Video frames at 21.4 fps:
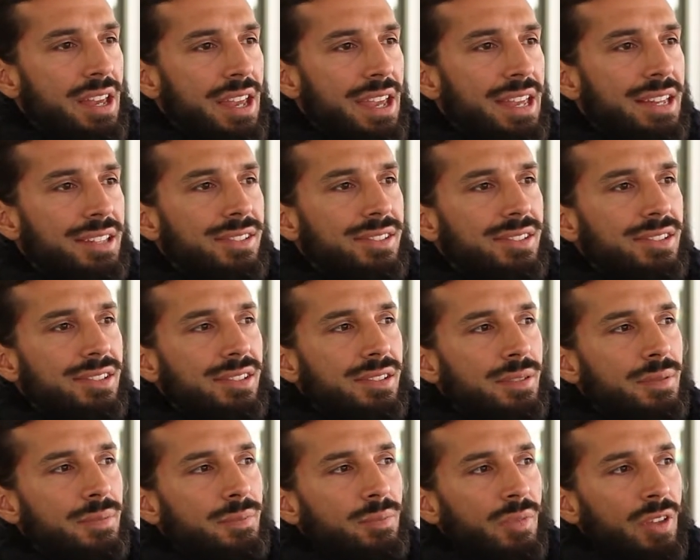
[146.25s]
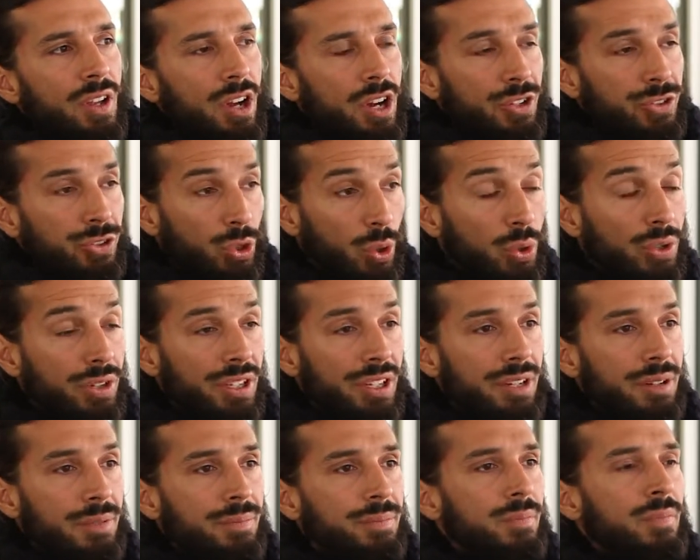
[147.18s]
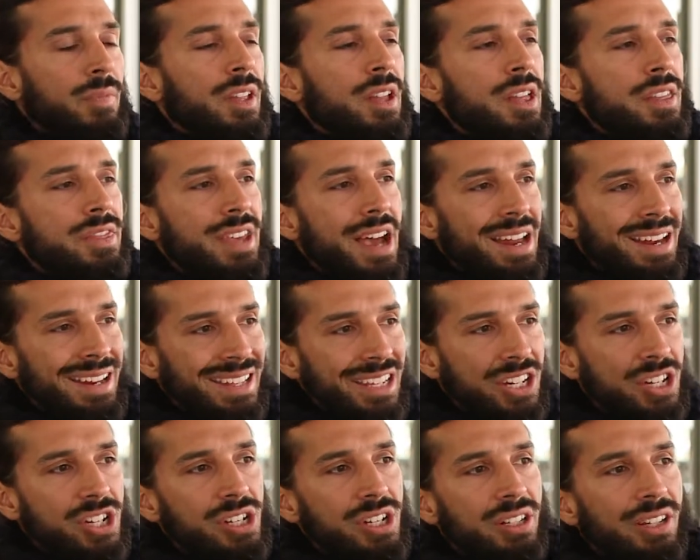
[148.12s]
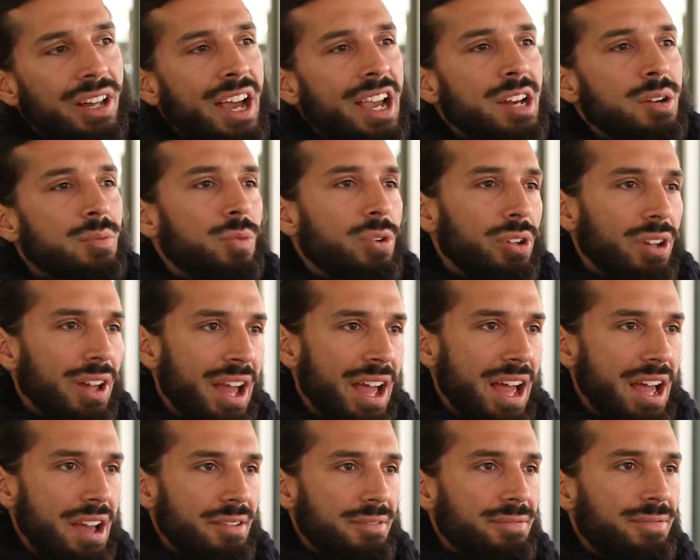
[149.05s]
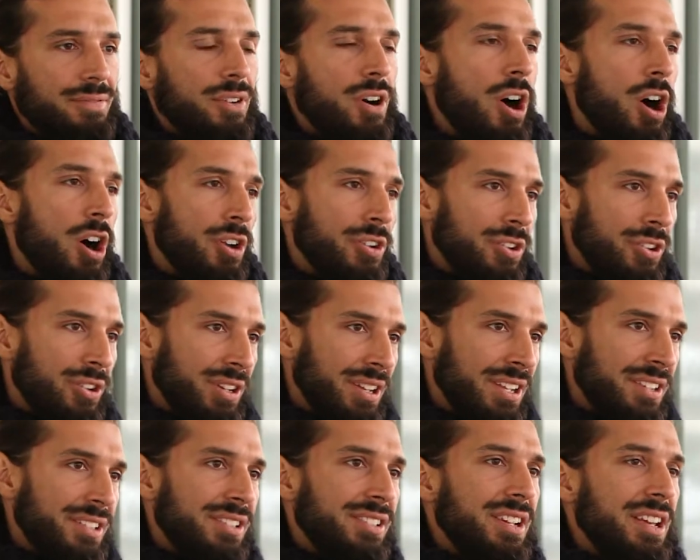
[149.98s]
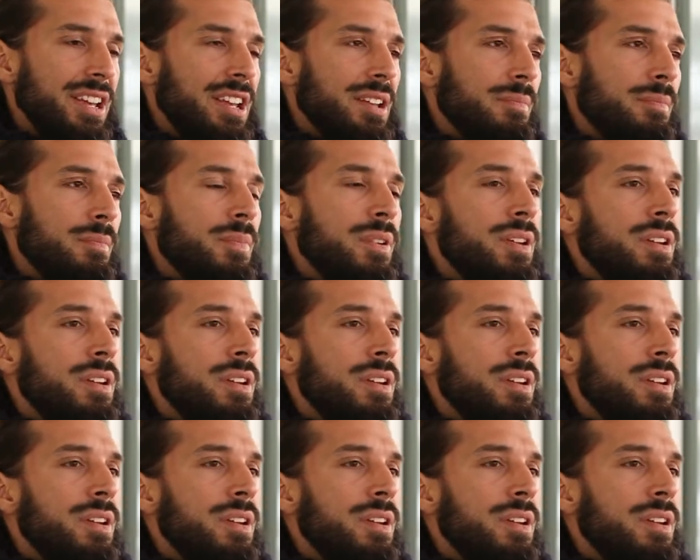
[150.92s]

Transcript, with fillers: it's a token that each client will have under his name.